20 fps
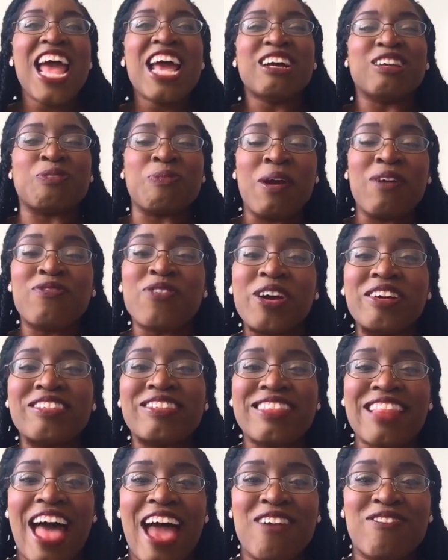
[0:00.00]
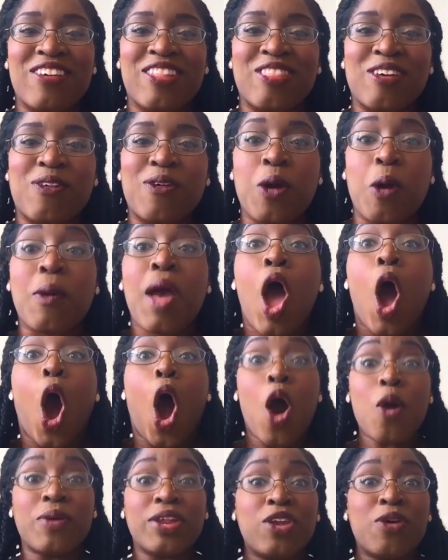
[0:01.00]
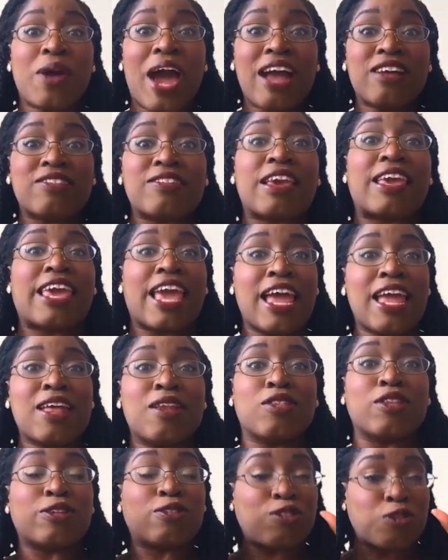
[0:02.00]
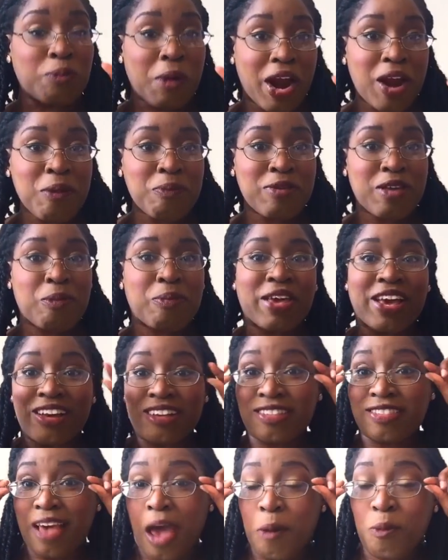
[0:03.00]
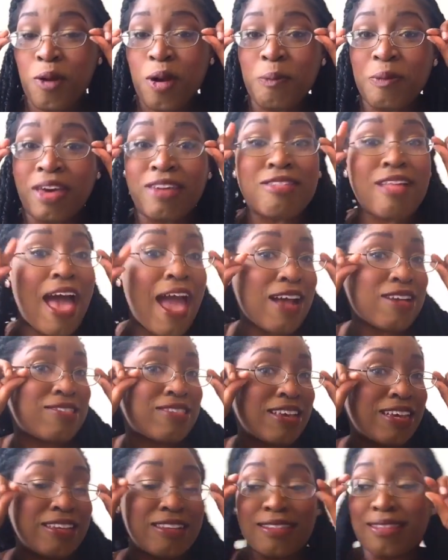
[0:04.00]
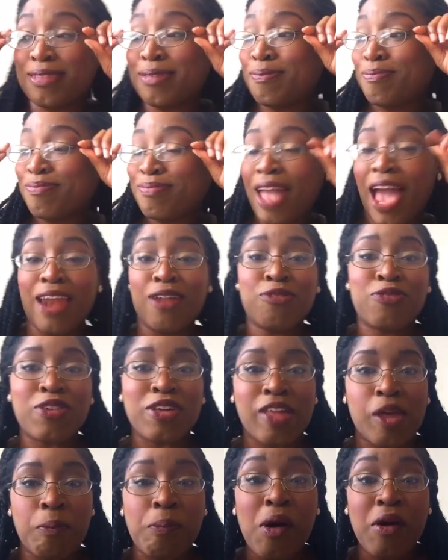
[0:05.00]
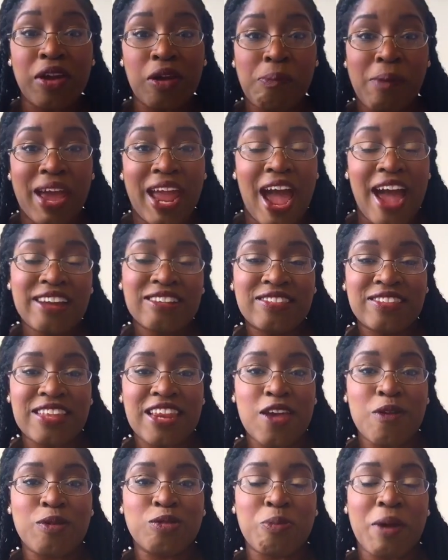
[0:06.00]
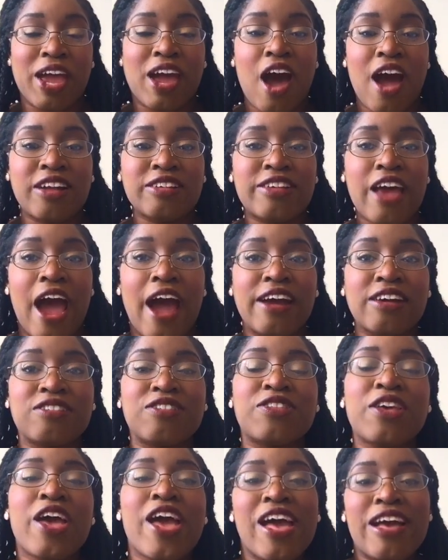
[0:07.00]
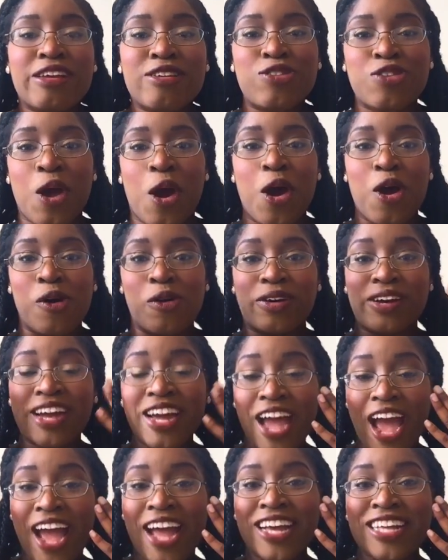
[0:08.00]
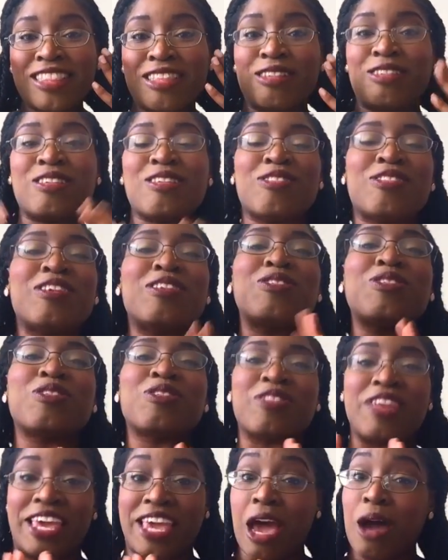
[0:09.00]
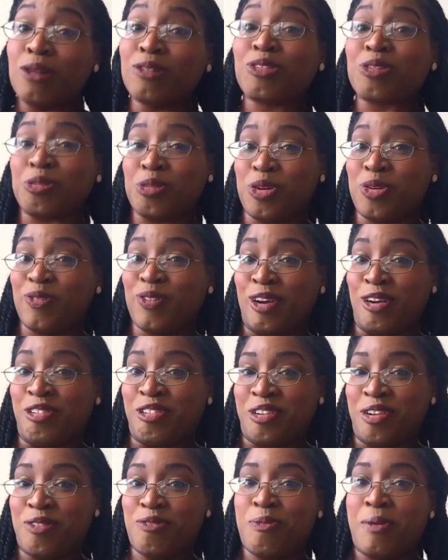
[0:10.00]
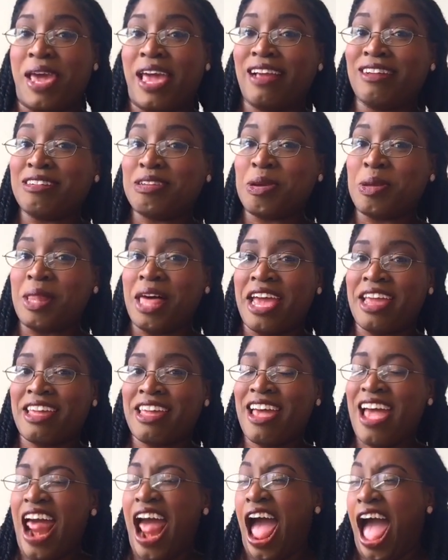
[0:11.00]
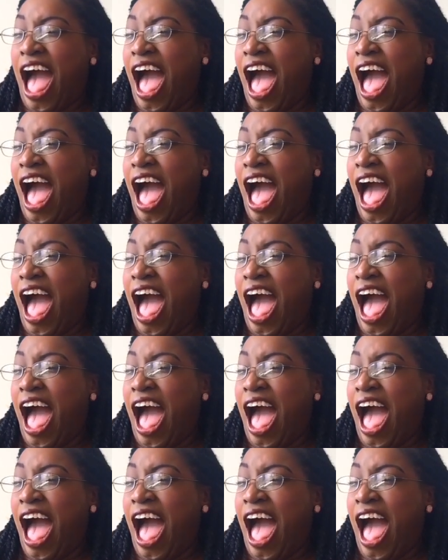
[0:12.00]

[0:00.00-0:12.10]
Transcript: It's my first live in the group. Oh, and you guys are getting the smart me because I'm wearing my glasses. I didn't feel like poking my eyes today with my contacts. So this is the counselor version of me. Do you like it?